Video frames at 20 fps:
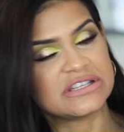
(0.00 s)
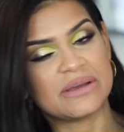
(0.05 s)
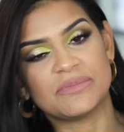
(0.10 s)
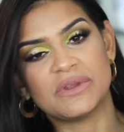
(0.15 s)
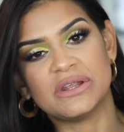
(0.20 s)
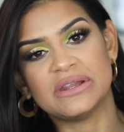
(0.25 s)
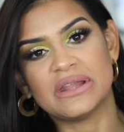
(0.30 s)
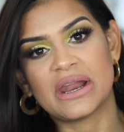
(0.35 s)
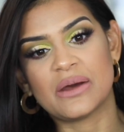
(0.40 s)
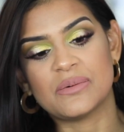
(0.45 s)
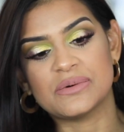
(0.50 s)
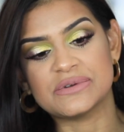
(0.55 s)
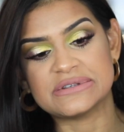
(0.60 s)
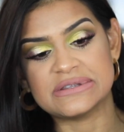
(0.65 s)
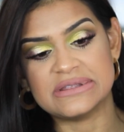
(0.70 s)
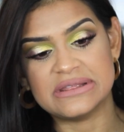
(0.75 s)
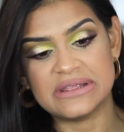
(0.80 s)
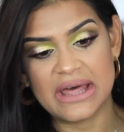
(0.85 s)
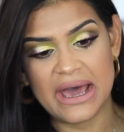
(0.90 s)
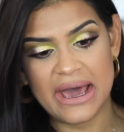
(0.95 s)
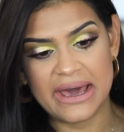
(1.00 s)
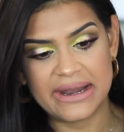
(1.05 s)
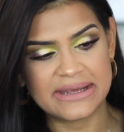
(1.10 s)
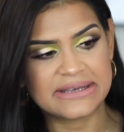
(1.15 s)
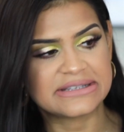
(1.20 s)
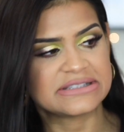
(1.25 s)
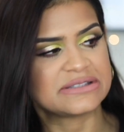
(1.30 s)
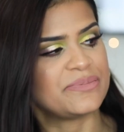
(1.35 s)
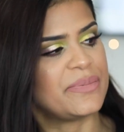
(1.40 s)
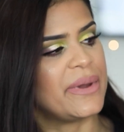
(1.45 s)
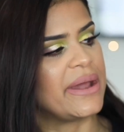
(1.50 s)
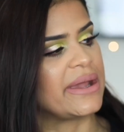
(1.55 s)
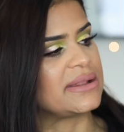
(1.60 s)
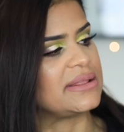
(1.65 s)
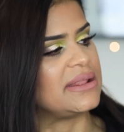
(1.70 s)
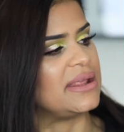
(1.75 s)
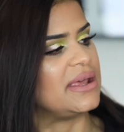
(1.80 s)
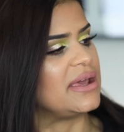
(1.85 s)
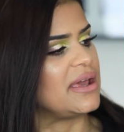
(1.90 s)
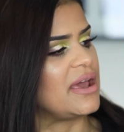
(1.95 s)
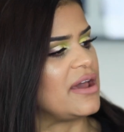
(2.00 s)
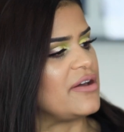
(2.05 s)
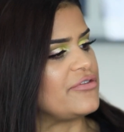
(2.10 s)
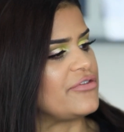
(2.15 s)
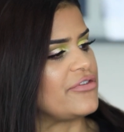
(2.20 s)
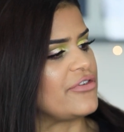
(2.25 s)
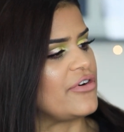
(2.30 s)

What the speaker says: something that I was not expecting